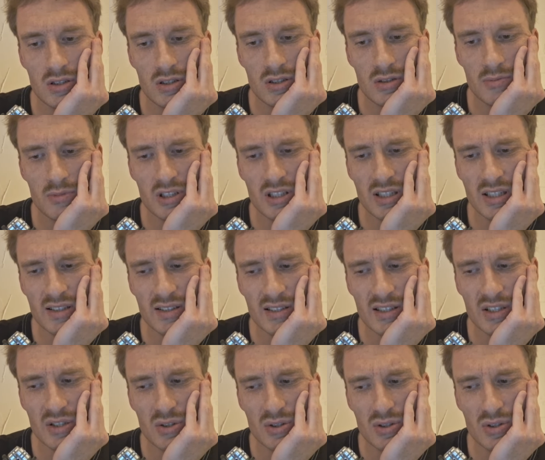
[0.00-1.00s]
I mean, I guess
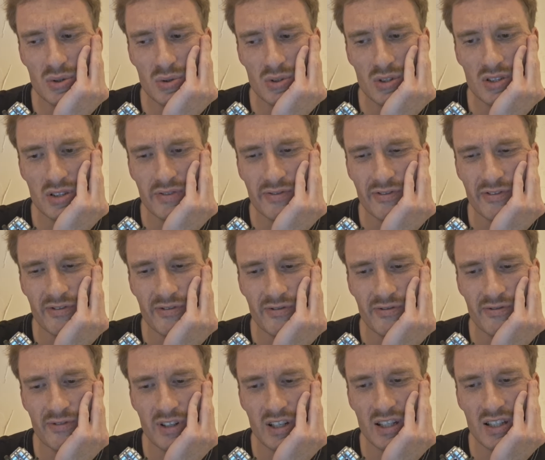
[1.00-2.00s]
I could do this
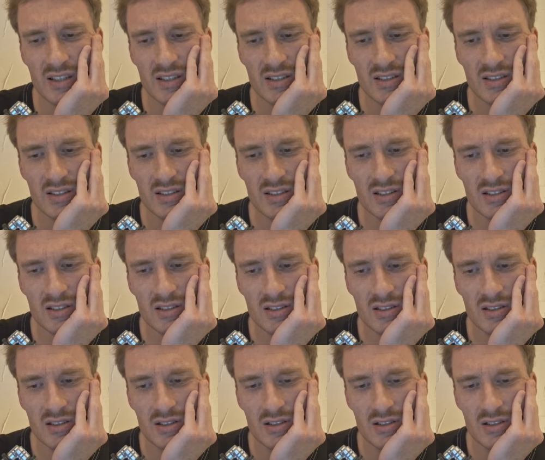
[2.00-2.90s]
faster,